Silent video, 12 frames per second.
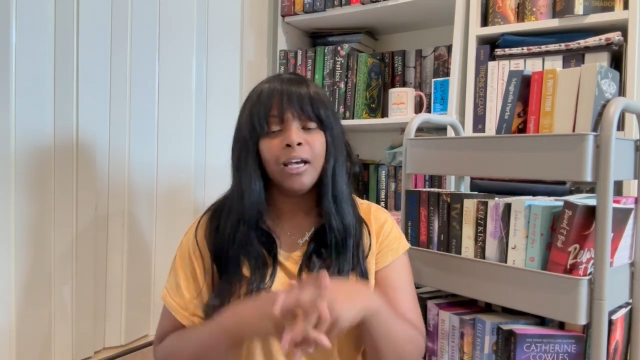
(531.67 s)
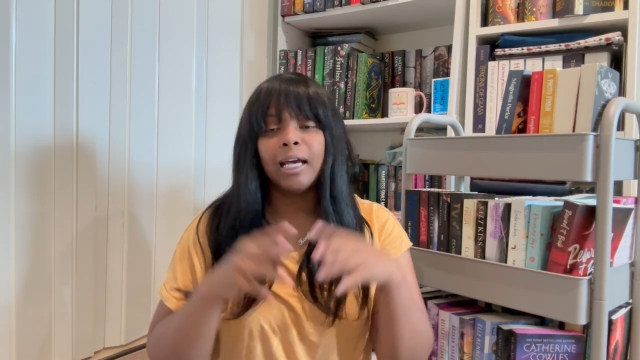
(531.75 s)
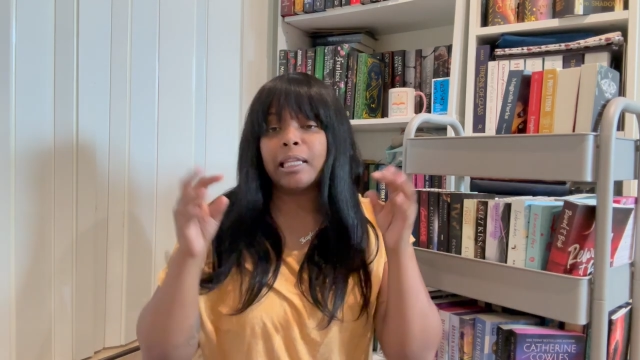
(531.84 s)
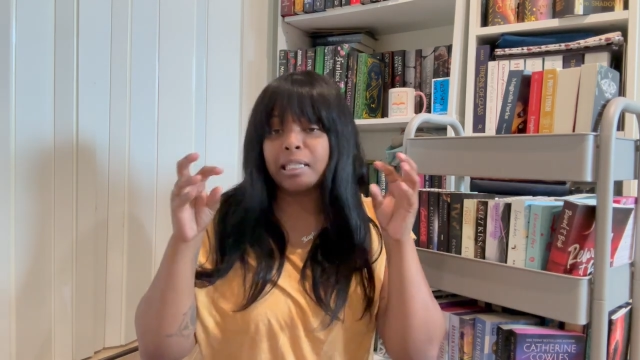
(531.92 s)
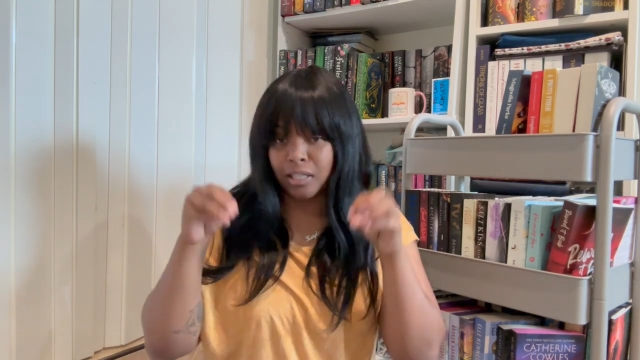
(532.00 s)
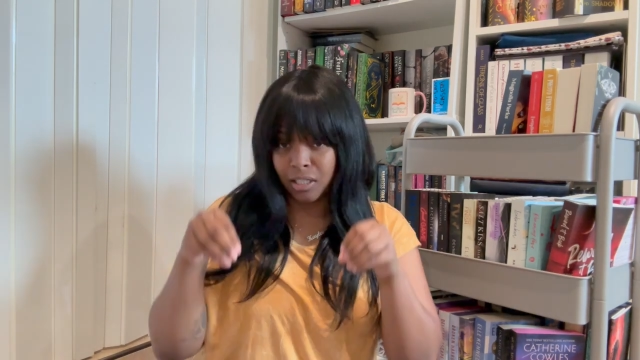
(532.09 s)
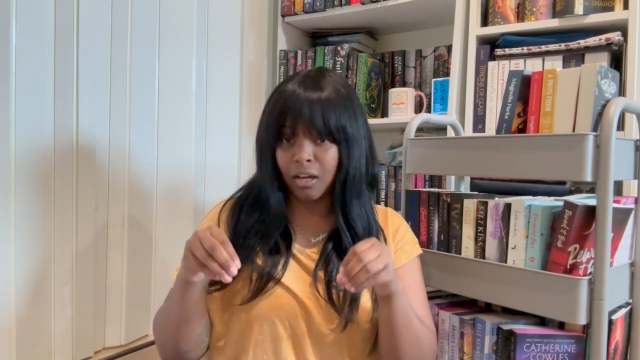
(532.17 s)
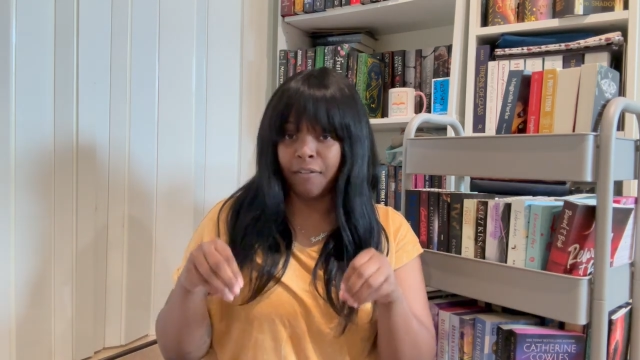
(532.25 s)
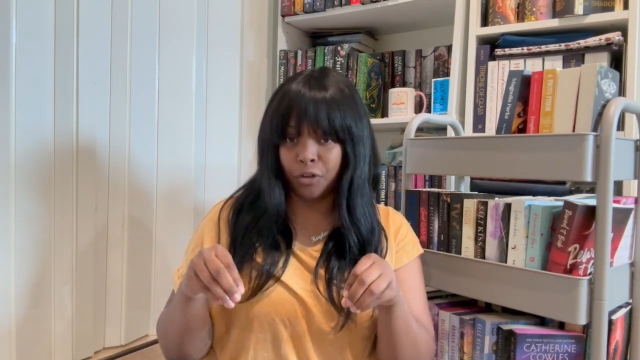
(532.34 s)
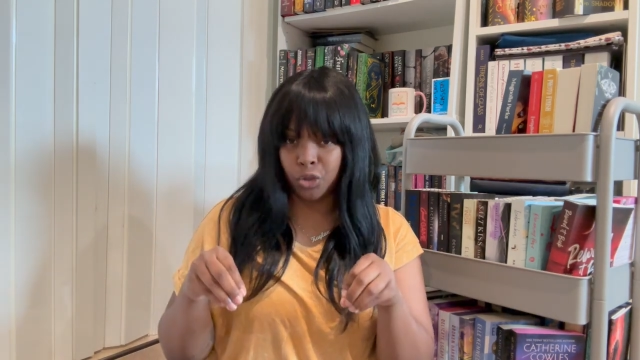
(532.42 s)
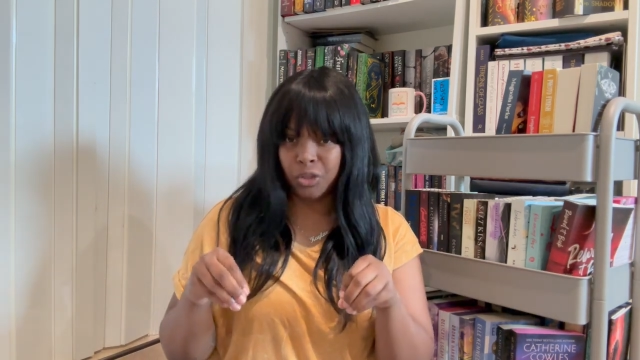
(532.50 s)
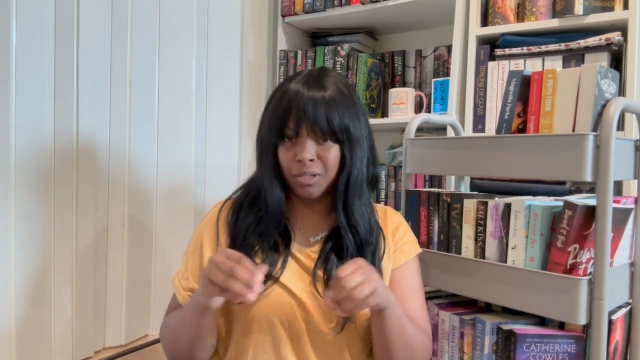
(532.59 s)
at least this
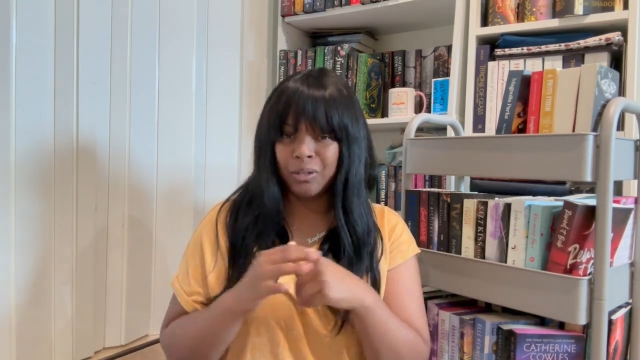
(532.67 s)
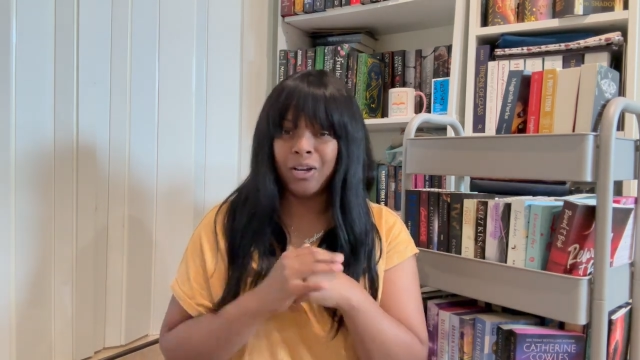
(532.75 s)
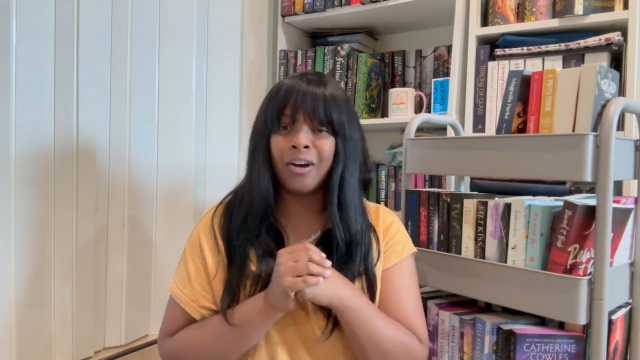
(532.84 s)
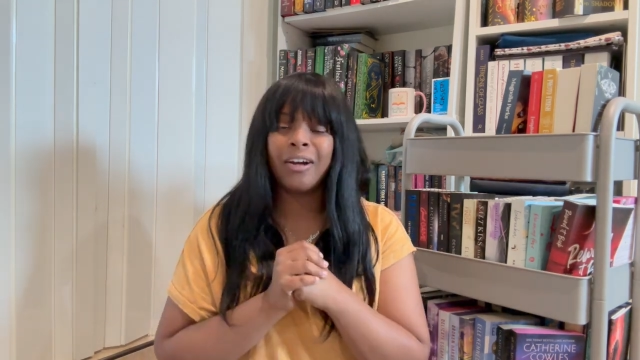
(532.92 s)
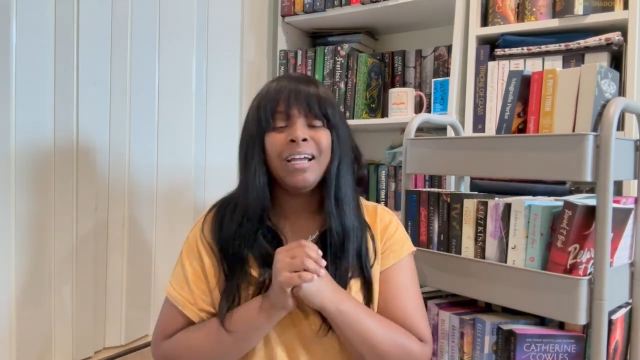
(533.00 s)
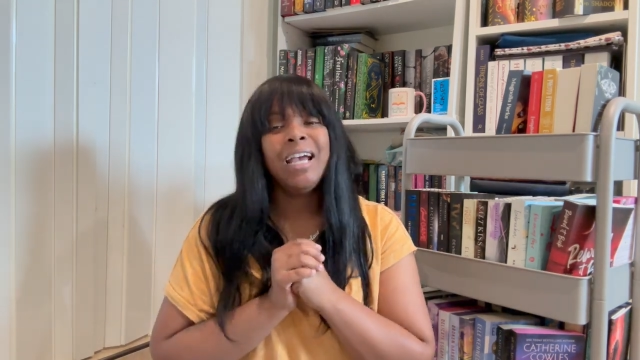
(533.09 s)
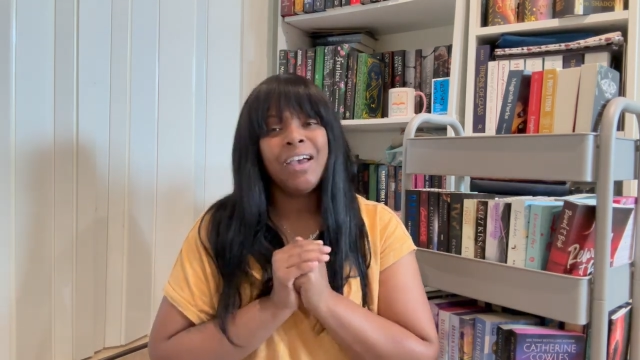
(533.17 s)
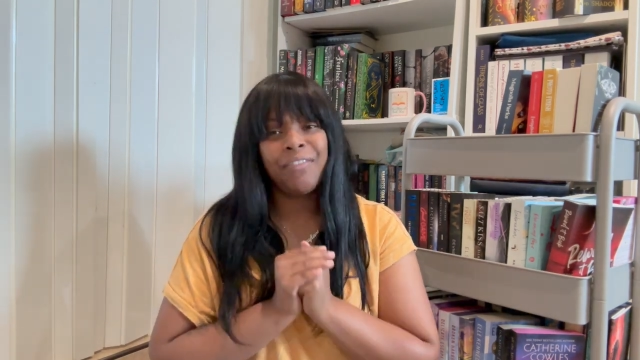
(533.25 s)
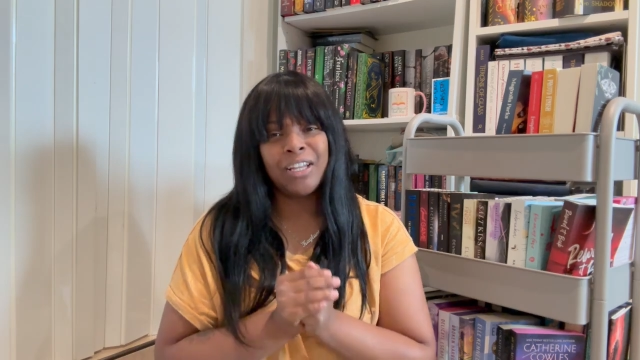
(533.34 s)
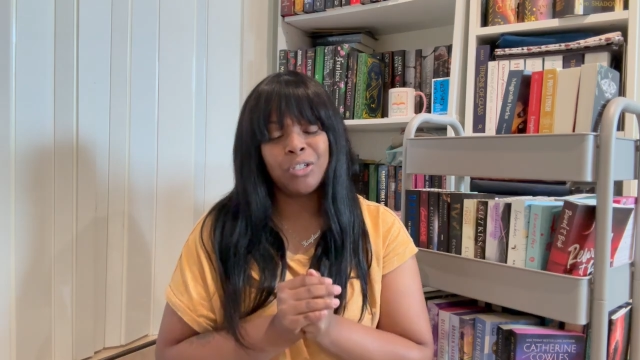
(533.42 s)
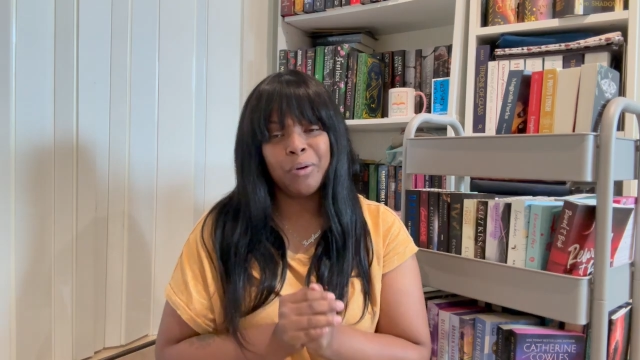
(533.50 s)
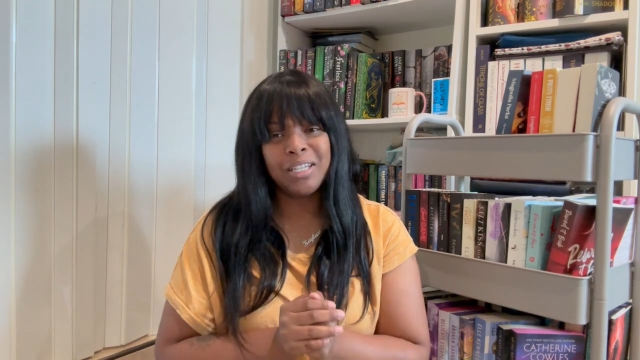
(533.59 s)
official TBR, and
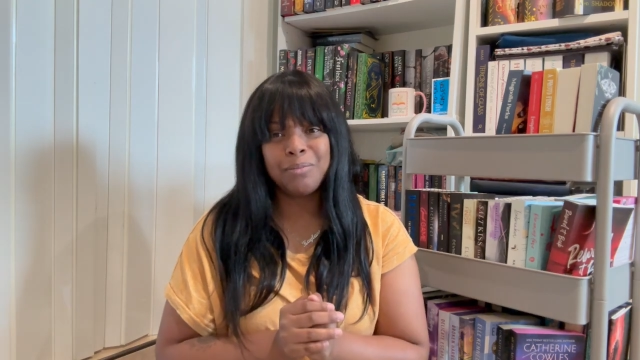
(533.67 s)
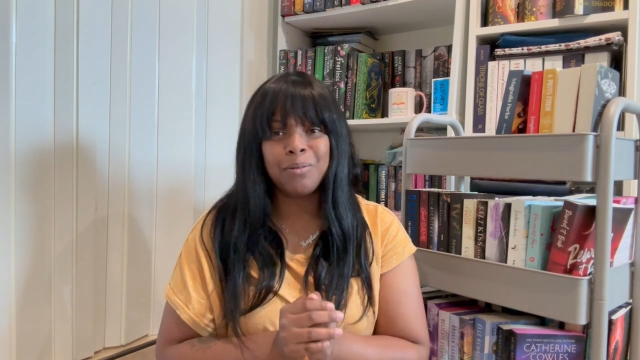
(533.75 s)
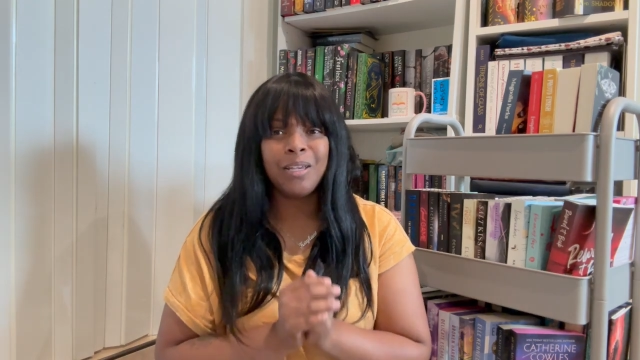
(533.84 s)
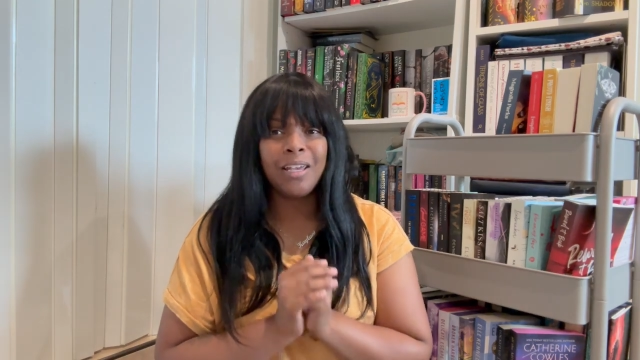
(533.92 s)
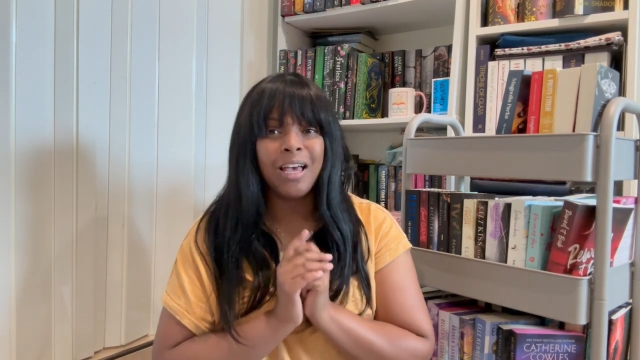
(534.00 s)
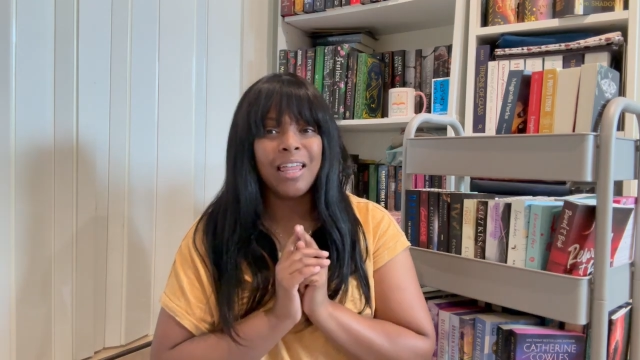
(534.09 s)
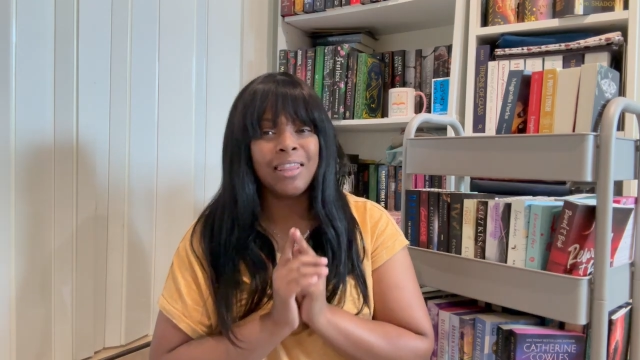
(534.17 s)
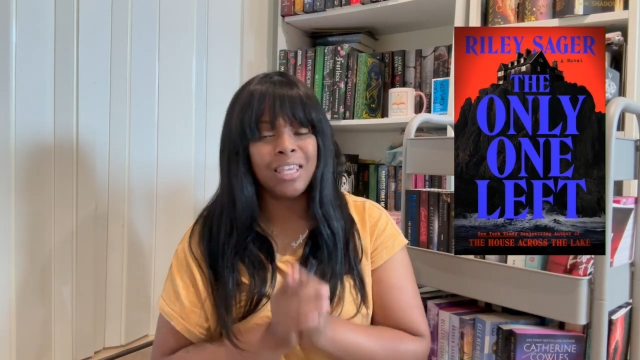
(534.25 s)
that's going to be